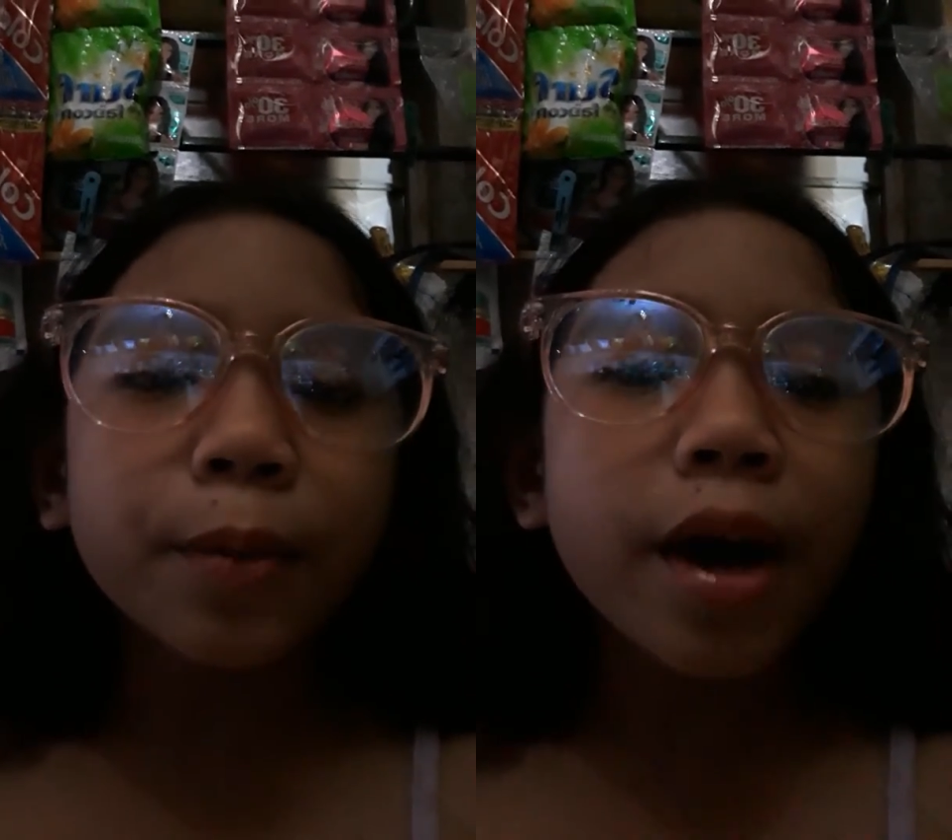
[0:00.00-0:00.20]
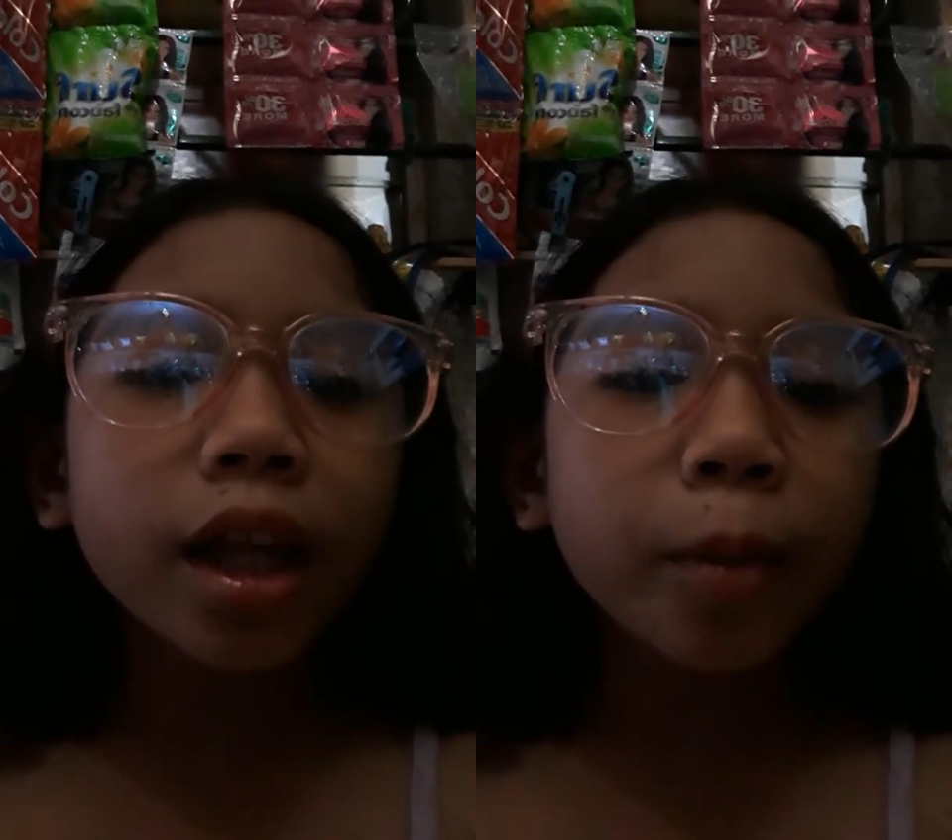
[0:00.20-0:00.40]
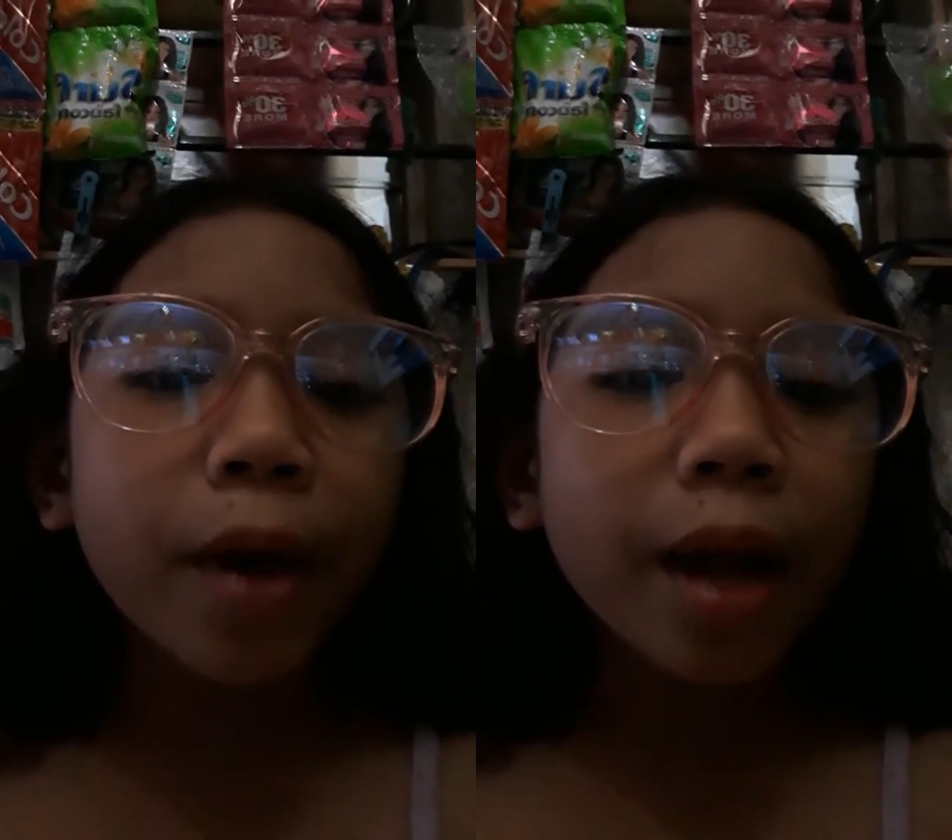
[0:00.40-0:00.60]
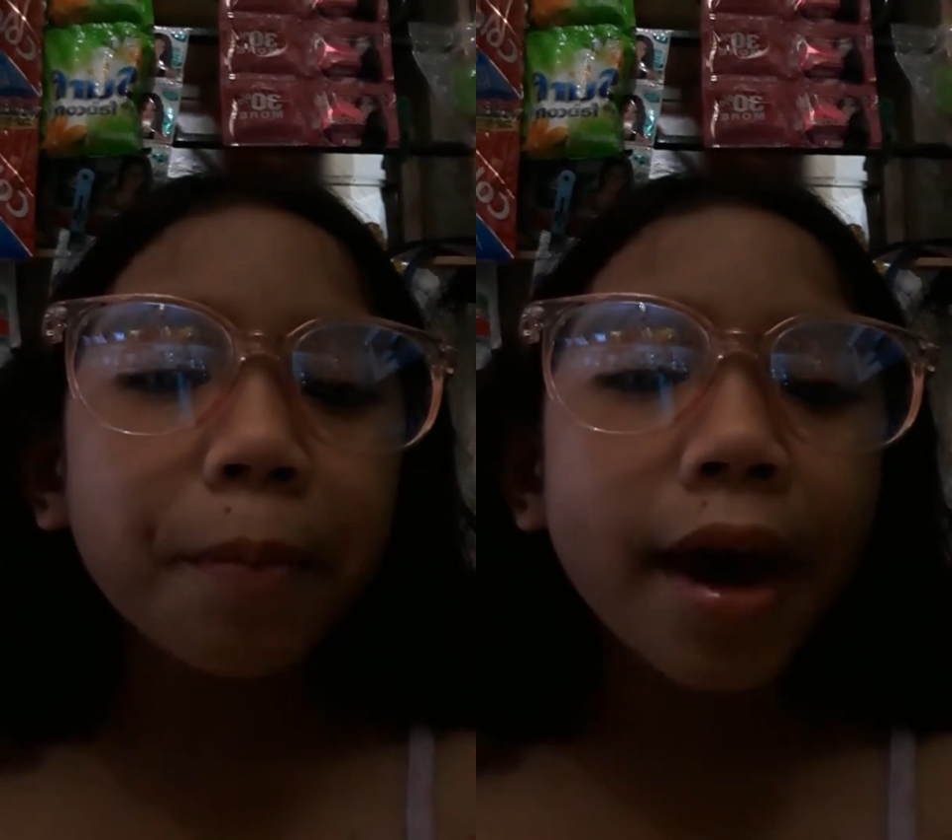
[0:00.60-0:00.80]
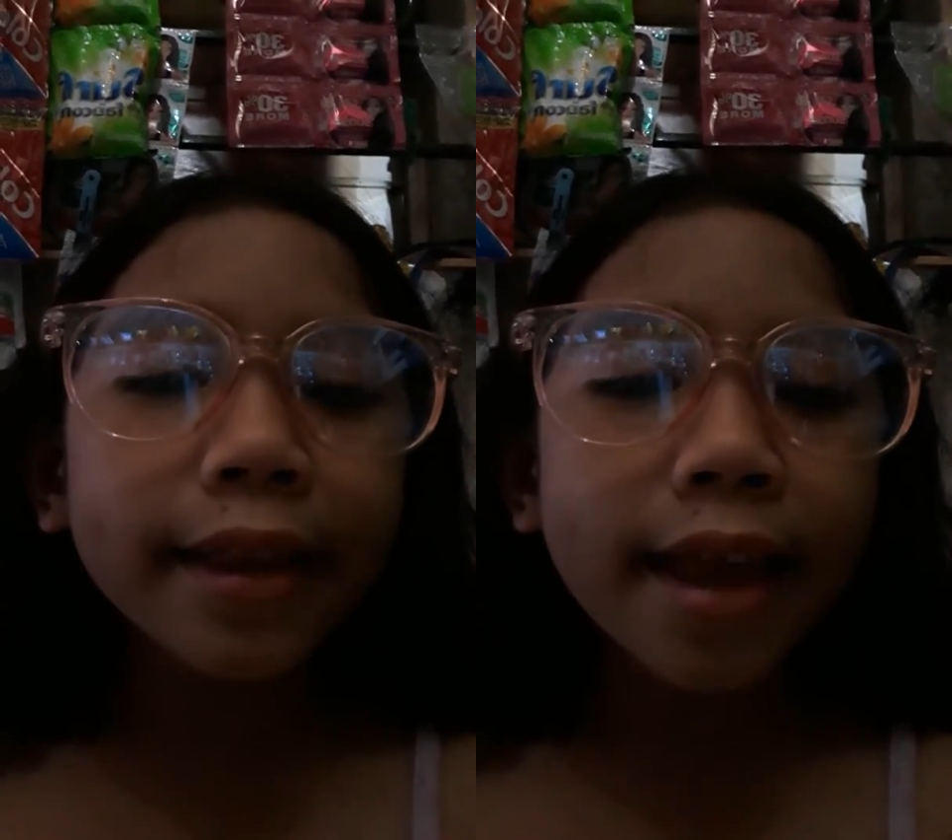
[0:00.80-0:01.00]
about about
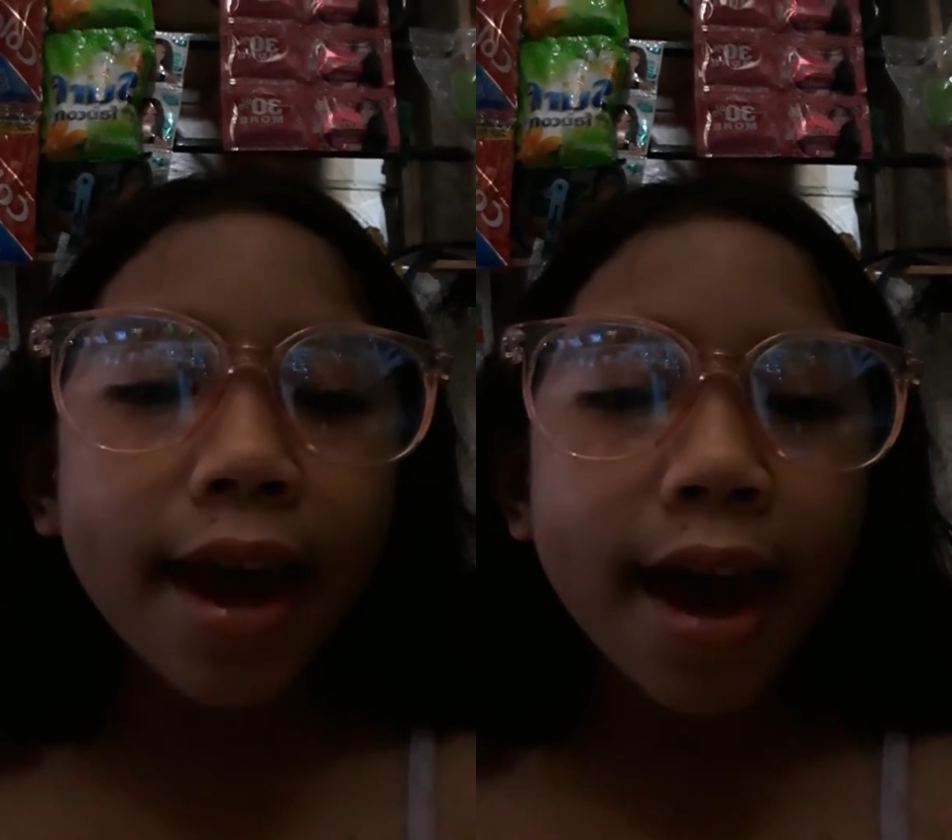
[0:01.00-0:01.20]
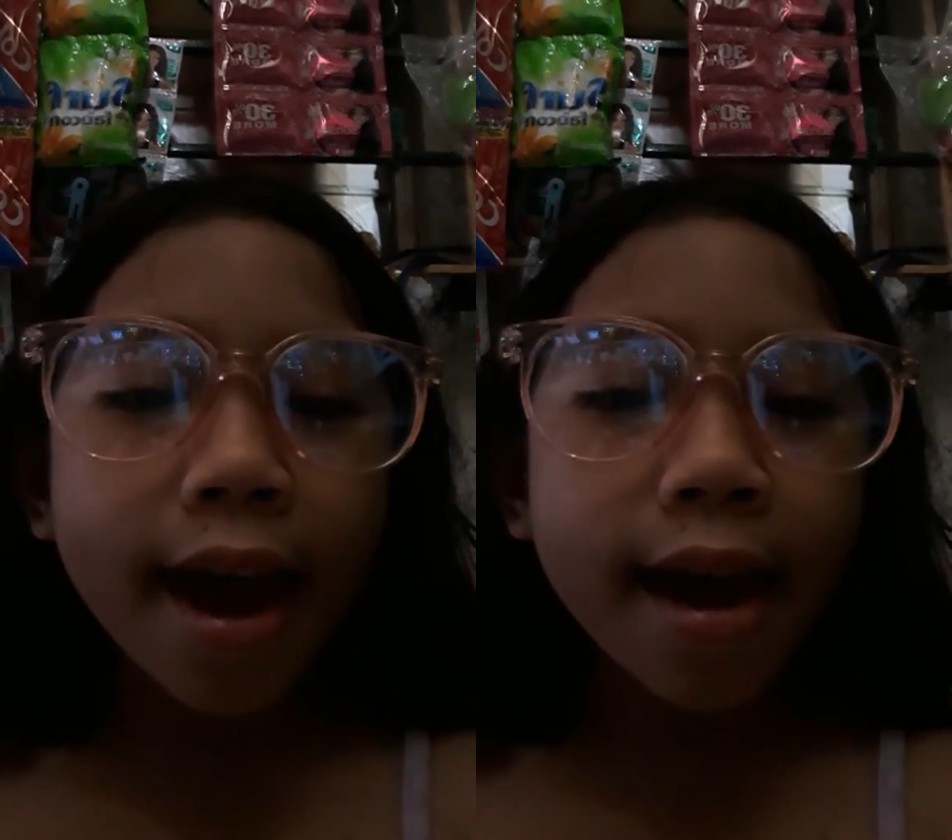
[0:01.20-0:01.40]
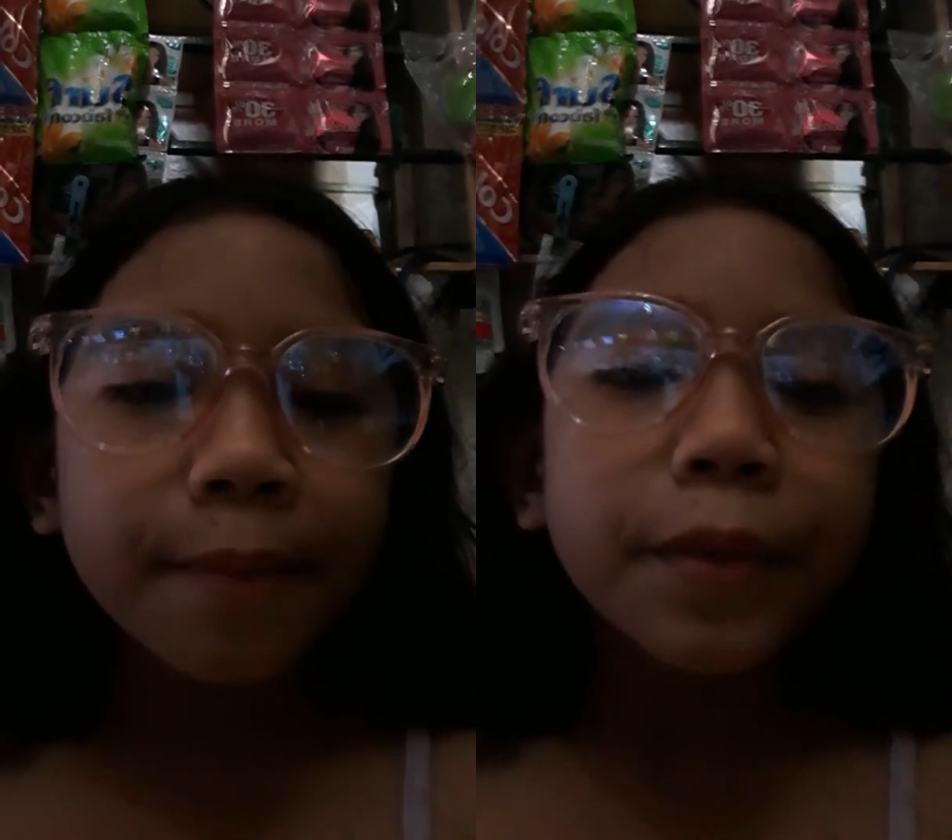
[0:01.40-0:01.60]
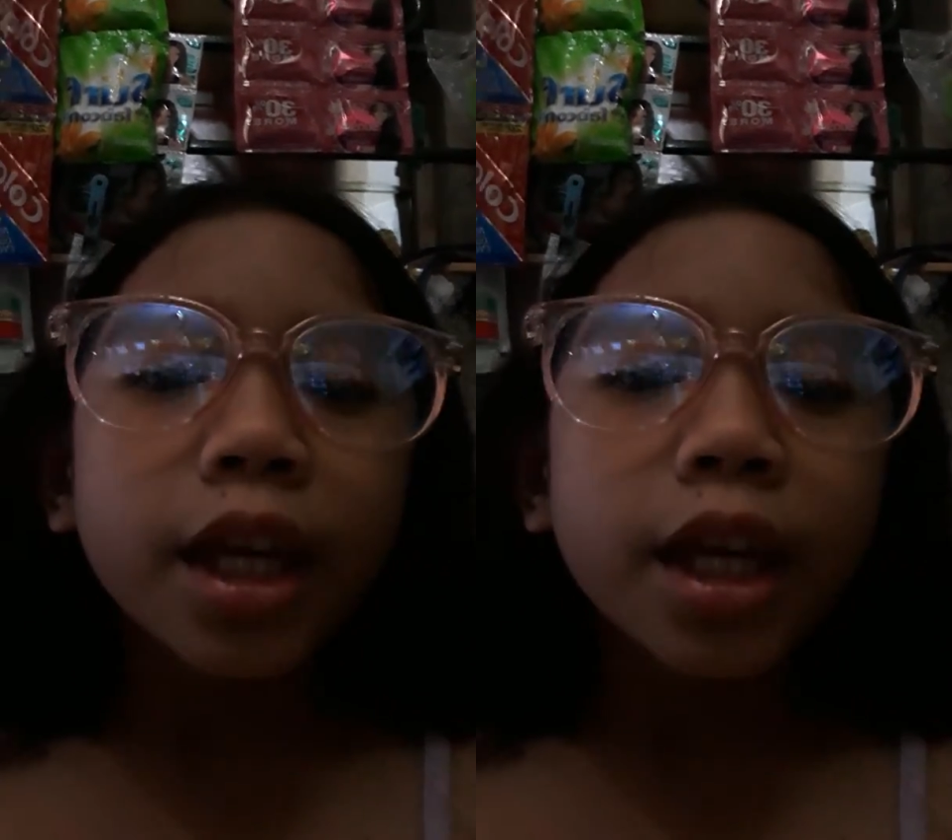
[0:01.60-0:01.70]
my day.